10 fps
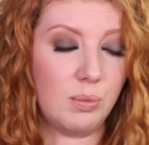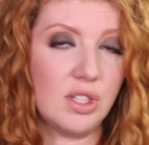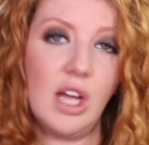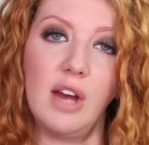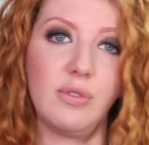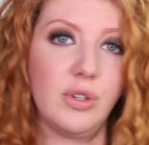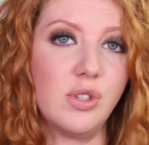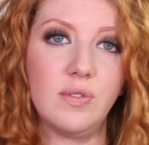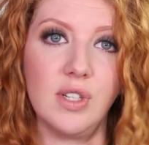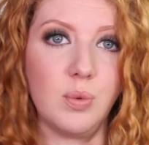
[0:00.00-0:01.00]
was not for
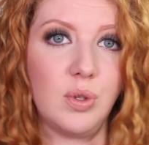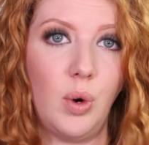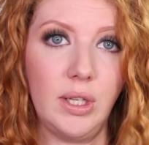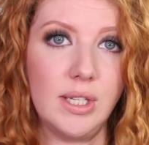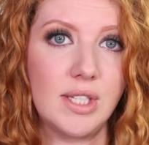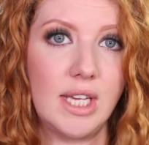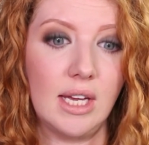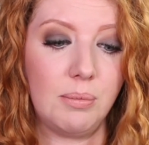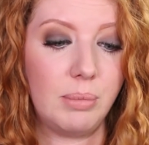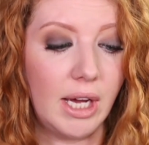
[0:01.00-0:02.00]
those of us with oily
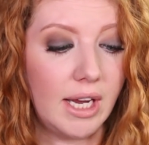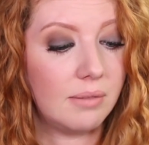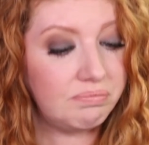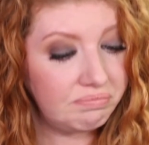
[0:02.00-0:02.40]
skin, but